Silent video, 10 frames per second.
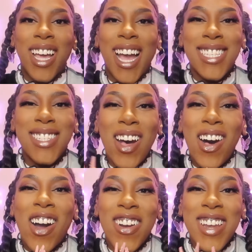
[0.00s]

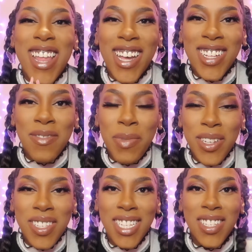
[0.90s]
saw Arnell
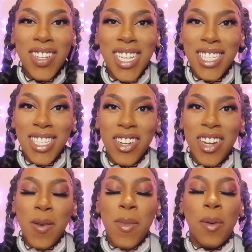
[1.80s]
post this on
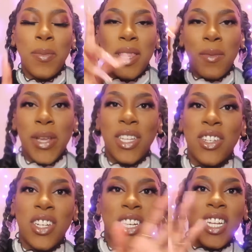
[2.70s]
Instagram. I'll put the
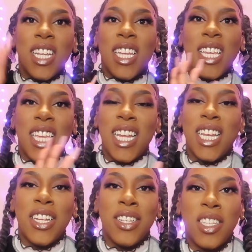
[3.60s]
picture in
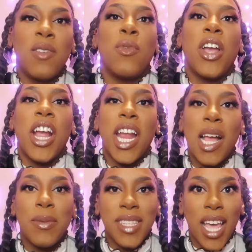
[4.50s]
here somewhere. And
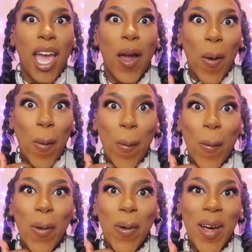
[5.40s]
I was like,
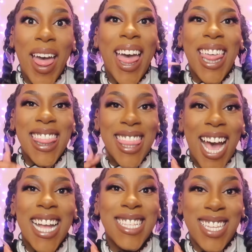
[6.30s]
oh,
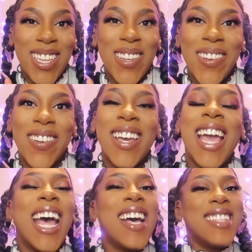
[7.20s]
that's cute.
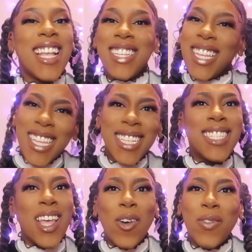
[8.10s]
I was like, she looks
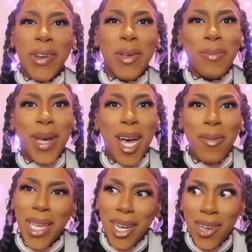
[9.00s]
so freaking bomb.
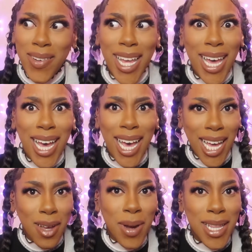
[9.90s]
And you know what? I
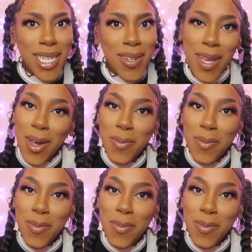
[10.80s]
could probably do that on